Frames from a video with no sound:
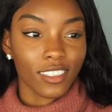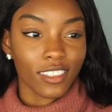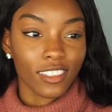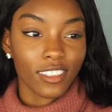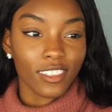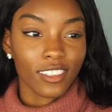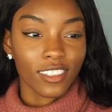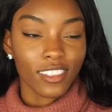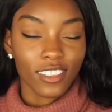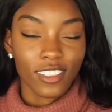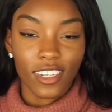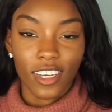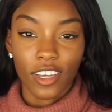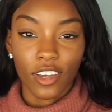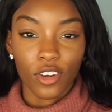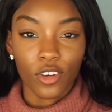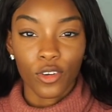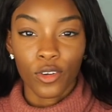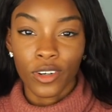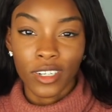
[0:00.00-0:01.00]
just
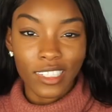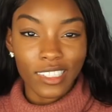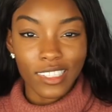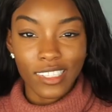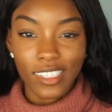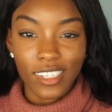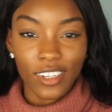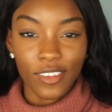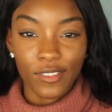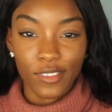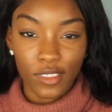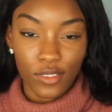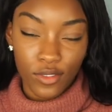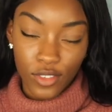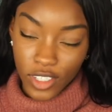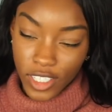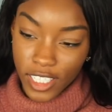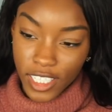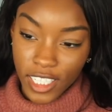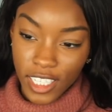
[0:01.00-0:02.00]
think corny stuff is
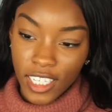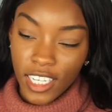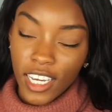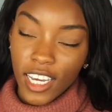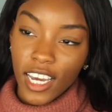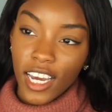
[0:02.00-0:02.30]
funny.